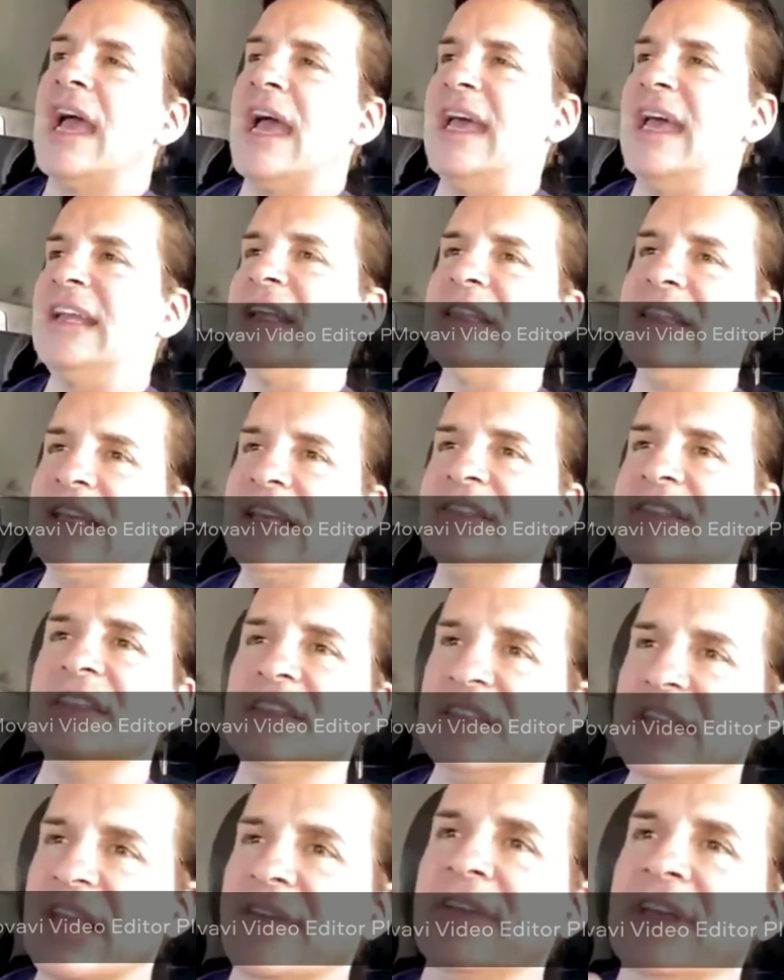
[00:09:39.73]
and he thinks
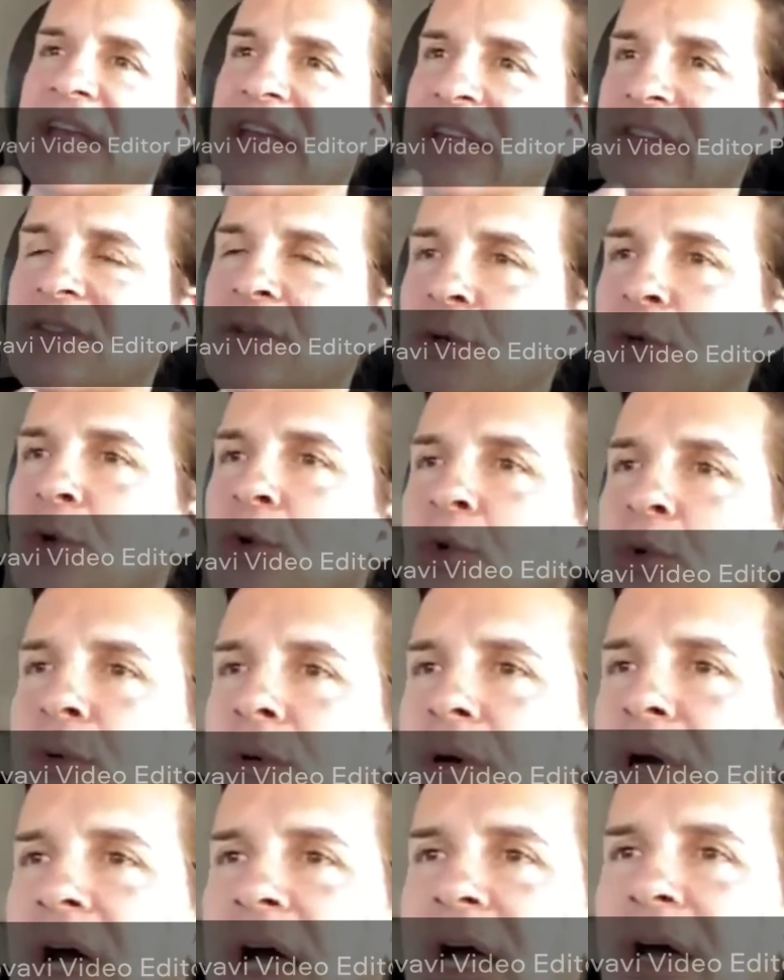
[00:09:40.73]
he's giving it to
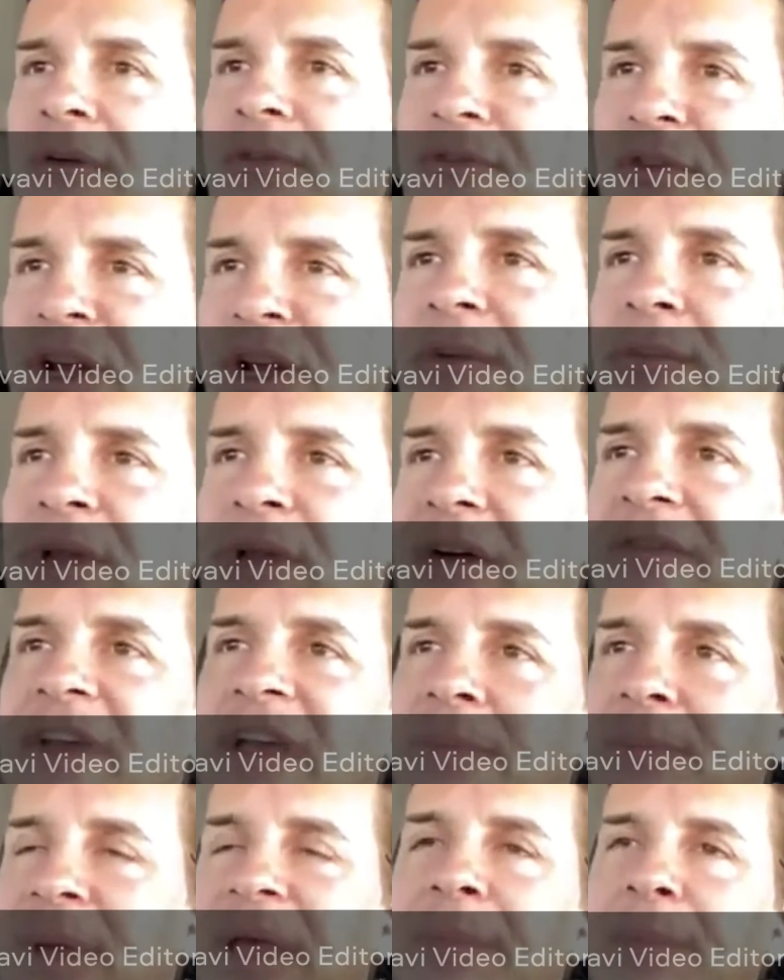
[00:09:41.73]

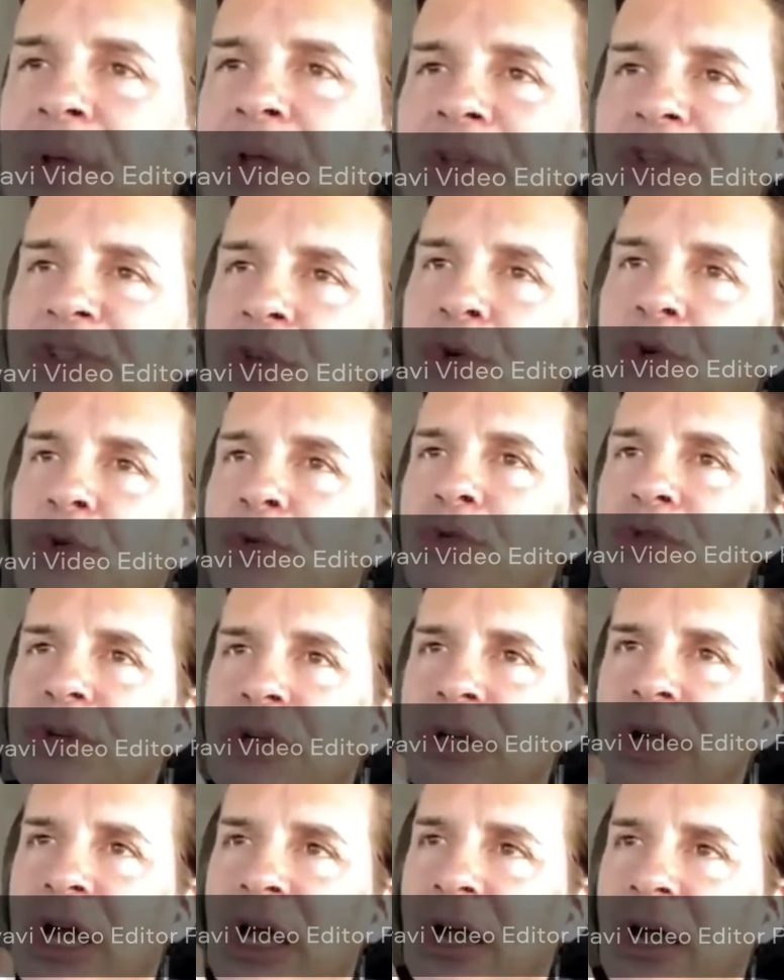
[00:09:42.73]
freedom-loving peoples who
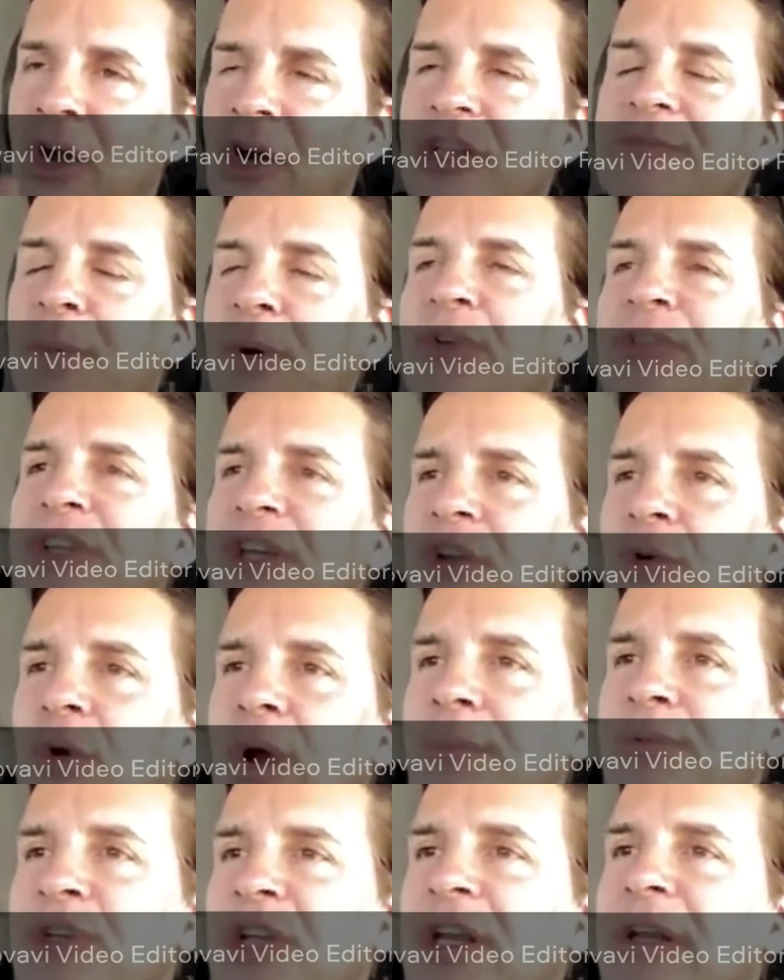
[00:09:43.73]
are exposing
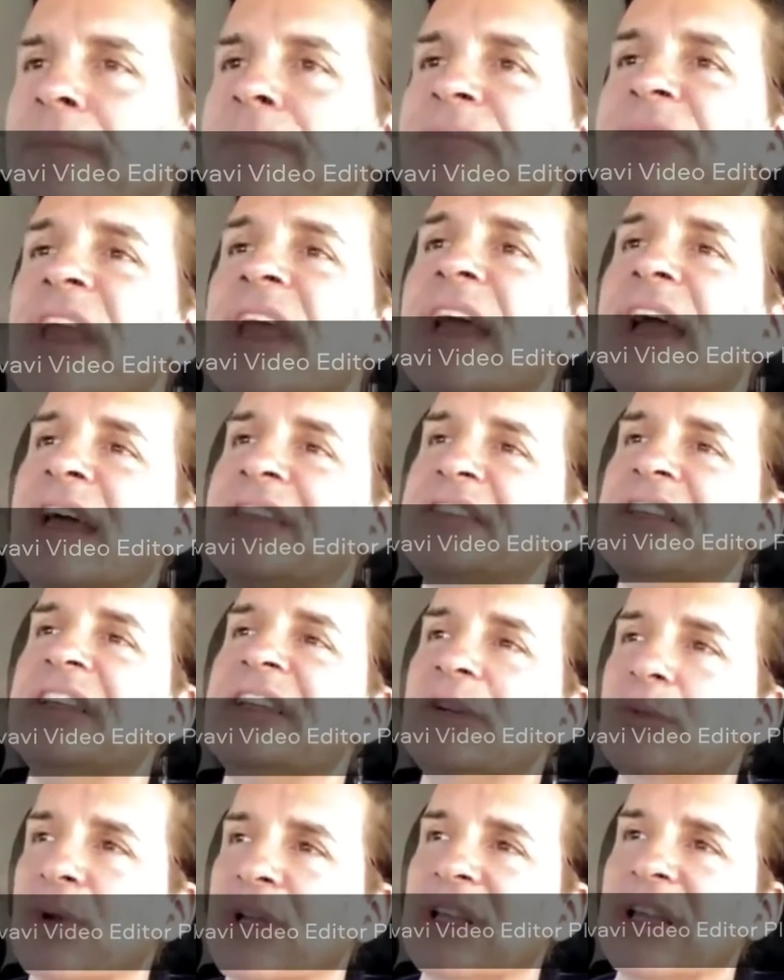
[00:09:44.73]
corruption, and
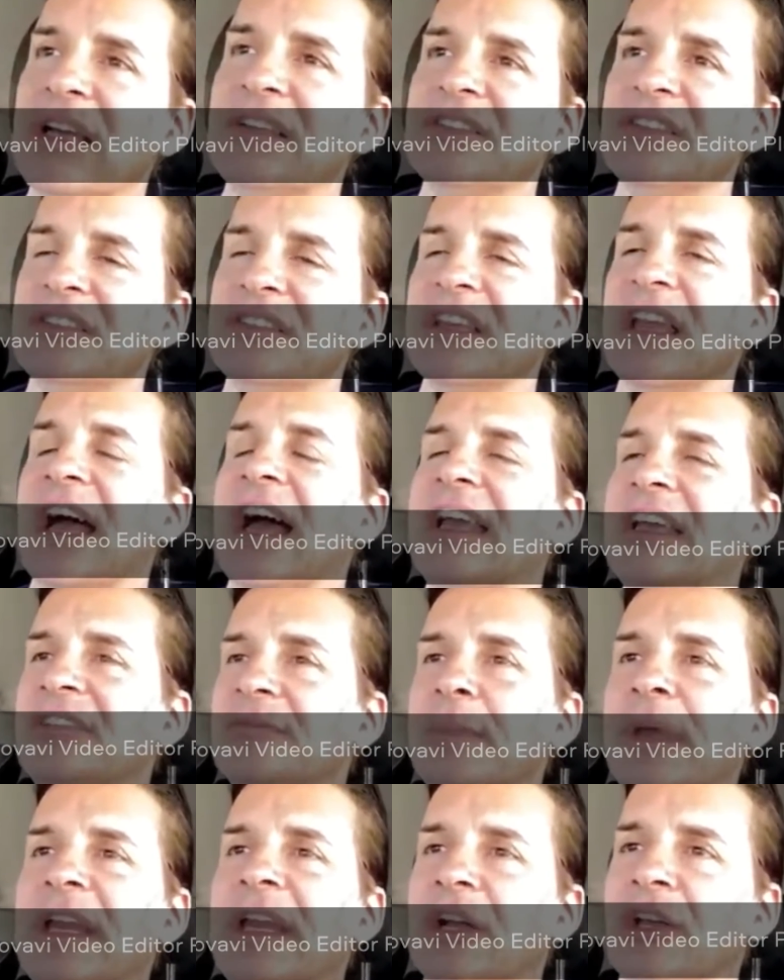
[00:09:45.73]
then he realizes the guy
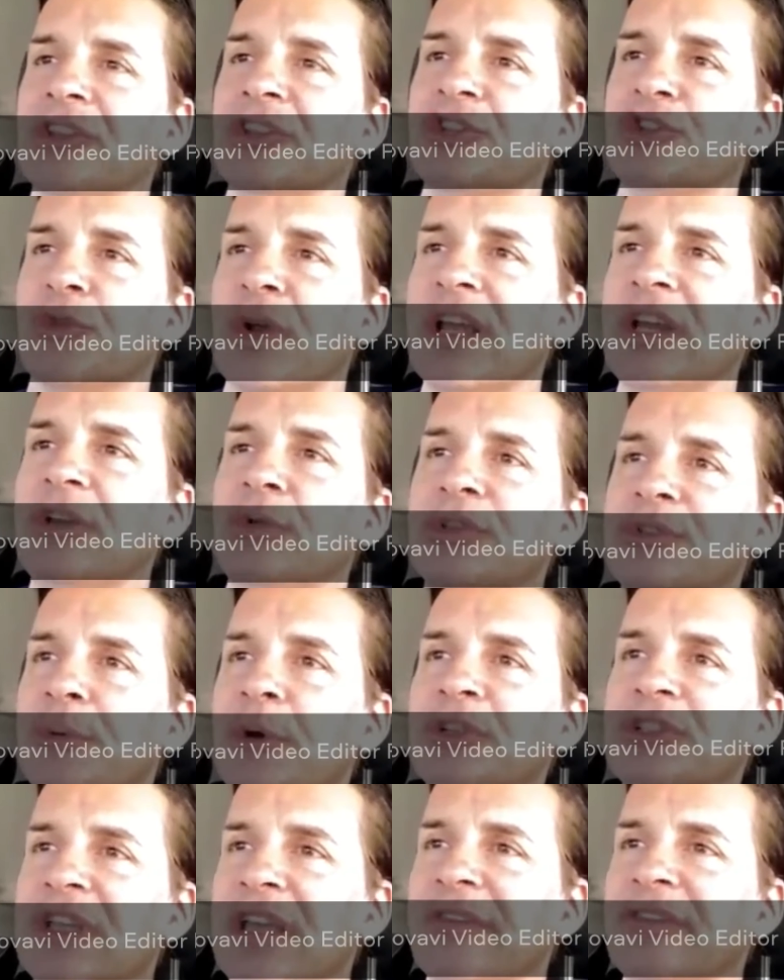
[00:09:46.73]
he's meeting on the street who he's
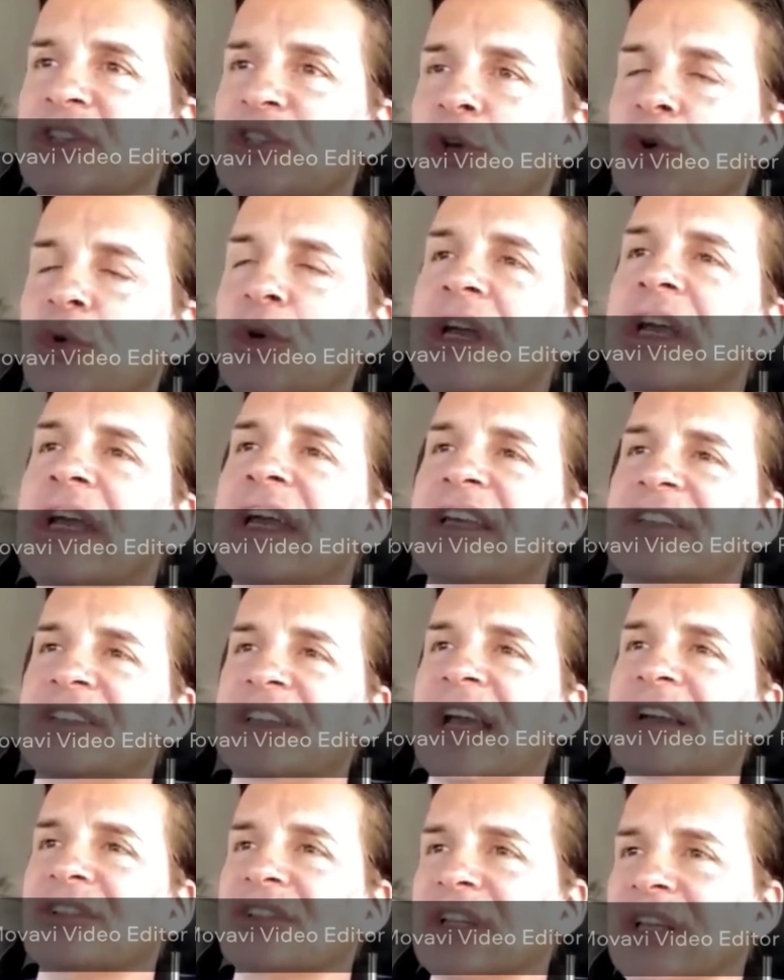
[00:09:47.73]
supposed to give it to is
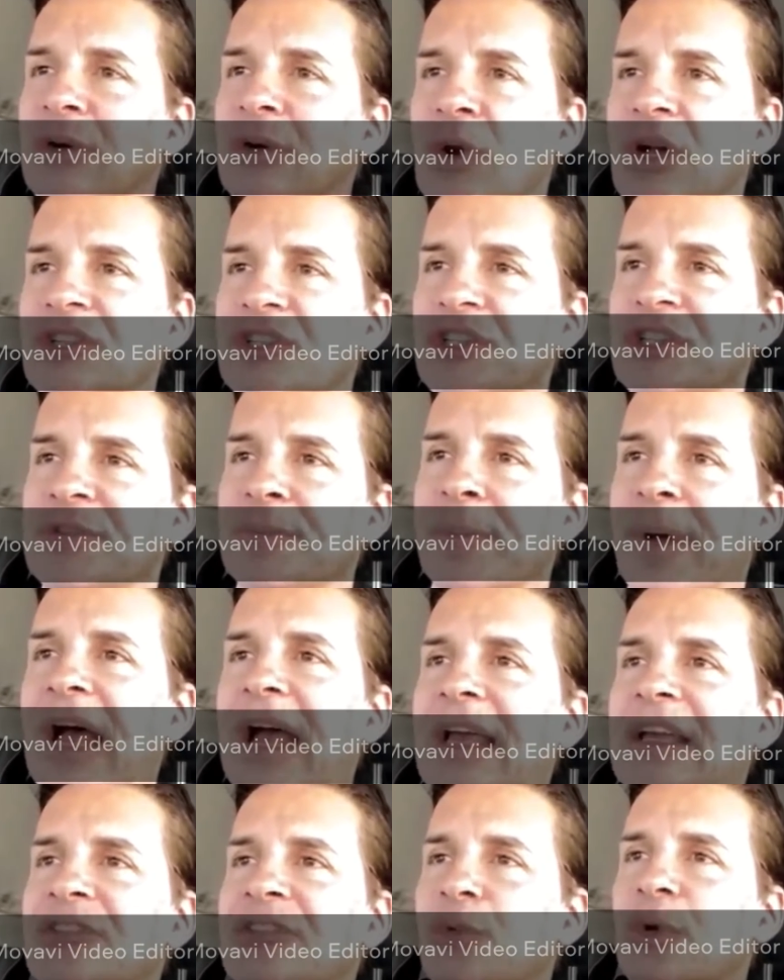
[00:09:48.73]
actually a Russian
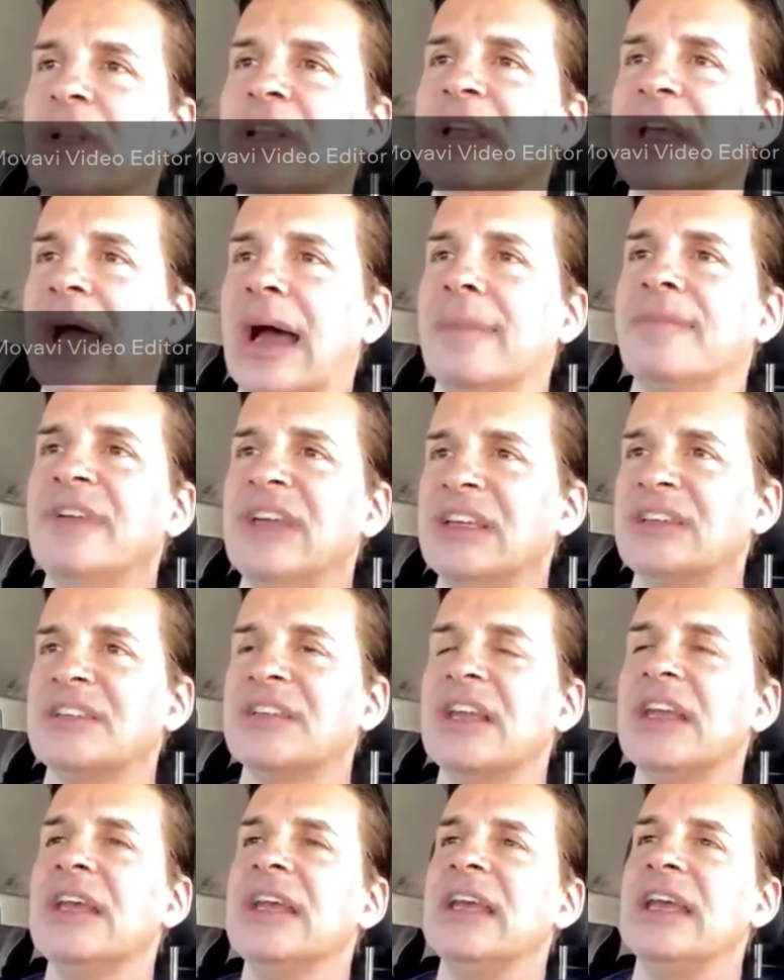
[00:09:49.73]
spy. It's really
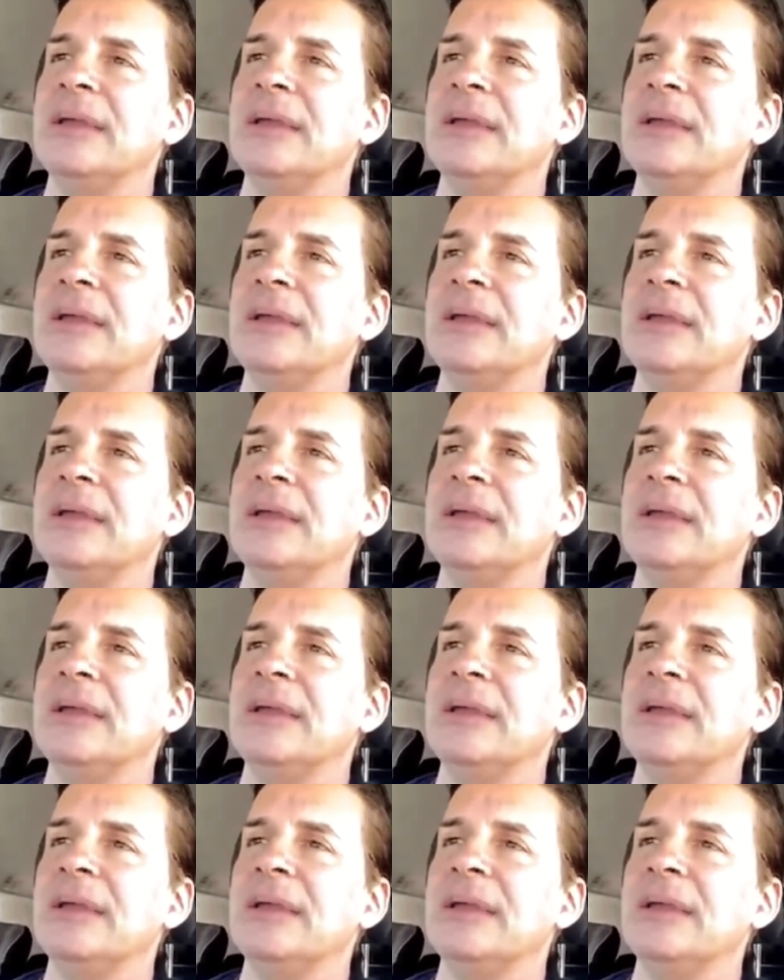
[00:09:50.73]
obvious.